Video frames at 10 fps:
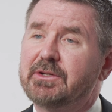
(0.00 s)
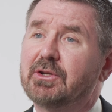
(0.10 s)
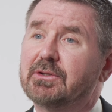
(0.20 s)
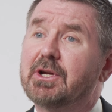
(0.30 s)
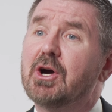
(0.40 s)

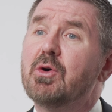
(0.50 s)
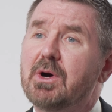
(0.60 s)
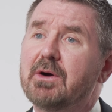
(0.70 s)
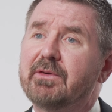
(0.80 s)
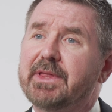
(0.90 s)
to
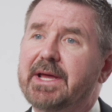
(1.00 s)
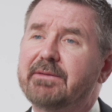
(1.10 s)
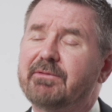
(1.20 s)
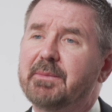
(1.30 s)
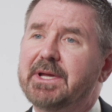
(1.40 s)
go over that
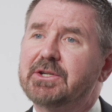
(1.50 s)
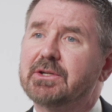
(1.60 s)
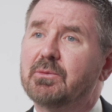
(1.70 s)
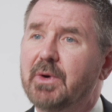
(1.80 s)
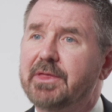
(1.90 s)

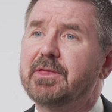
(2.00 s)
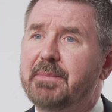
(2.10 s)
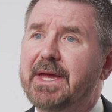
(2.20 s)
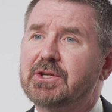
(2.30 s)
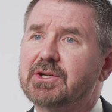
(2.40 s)
information with the
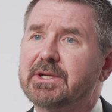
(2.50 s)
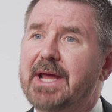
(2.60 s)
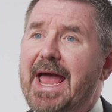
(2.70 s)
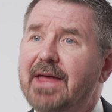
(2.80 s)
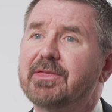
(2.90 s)

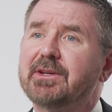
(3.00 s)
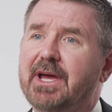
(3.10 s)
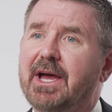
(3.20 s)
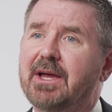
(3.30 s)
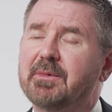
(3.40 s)
patient at the
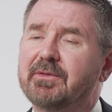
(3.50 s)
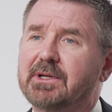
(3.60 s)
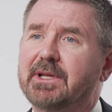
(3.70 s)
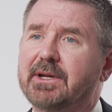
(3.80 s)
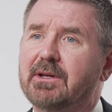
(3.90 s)
time of the
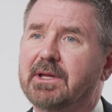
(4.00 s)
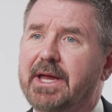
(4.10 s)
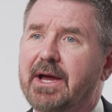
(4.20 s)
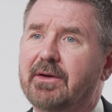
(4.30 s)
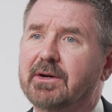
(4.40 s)
clinical
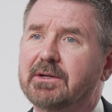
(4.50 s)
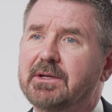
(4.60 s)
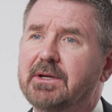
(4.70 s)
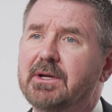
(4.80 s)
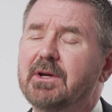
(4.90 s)
encounter.
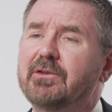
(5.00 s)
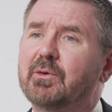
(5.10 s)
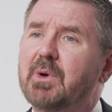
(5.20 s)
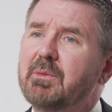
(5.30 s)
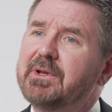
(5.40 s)

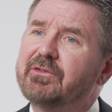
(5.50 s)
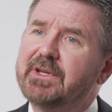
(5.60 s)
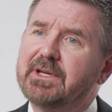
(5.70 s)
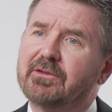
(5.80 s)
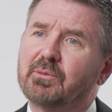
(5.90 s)
So, what we
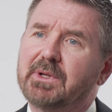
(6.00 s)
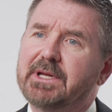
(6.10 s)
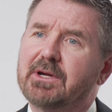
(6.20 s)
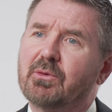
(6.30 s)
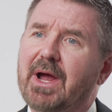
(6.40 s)
see is
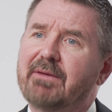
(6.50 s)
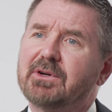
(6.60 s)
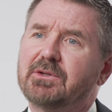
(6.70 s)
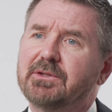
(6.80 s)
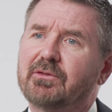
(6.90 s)
really a
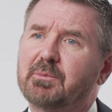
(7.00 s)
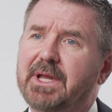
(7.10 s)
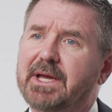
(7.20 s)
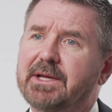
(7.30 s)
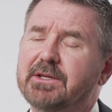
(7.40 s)
graphical
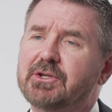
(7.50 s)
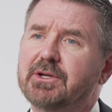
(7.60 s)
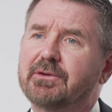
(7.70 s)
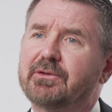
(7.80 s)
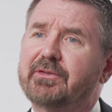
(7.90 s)
display that
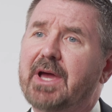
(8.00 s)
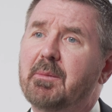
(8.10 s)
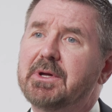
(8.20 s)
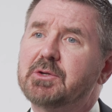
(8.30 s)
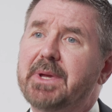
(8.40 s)
shows us
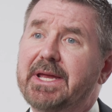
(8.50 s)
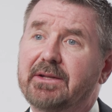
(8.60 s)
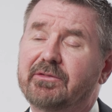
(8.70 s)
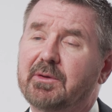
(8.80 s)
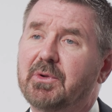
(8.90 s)
how much
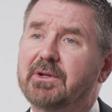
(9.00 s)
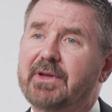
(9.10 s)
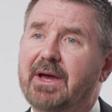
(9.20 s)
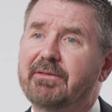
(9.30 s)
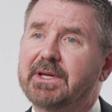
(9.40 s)
pain someone
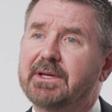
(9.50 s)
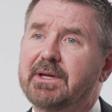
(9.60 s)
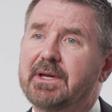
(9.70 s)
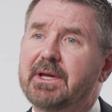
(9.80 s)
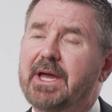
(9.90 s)
is having,
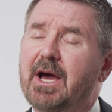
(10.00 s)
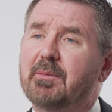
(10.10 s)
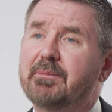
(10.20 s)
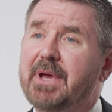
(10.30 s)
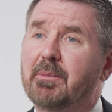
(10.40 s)

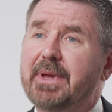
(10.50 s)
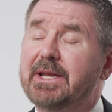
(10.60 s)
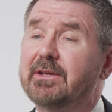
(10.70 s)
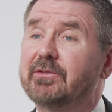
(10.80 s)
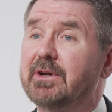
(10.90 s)
how, how
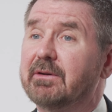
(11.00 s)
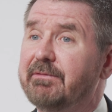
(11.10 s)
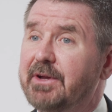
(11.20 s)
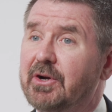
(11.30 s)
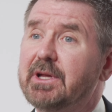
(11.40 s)
pain is
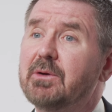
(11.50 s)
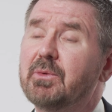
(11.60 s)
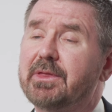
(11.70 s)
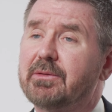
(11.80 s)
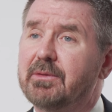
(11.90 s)
interfering
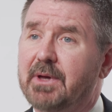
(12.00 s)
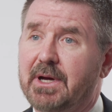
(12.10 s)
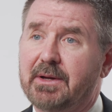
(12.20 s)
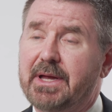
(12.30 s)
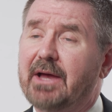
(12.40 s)
with
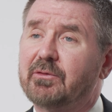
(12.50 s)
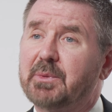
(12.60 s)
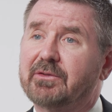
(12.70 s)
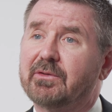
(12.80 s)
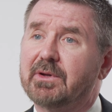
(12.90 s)
uh,
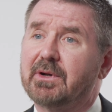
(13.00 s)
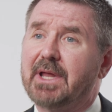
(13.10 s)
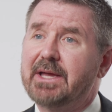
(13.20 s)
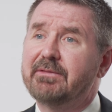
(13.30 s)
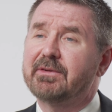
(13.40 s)
aspects of their
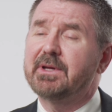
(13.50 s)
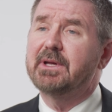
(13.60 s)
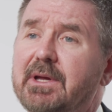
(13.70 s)
life,